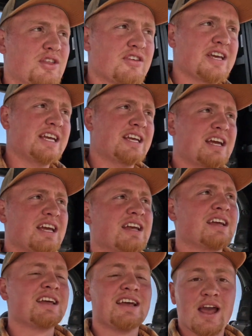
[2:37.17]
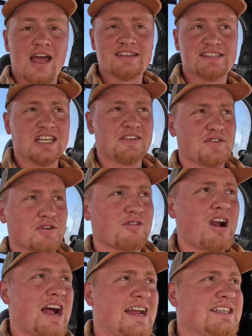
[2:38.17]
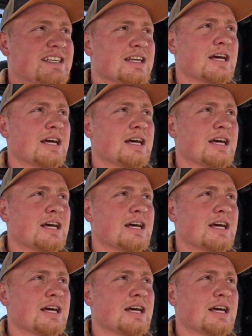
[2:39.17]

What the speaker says: you think and see if you're right.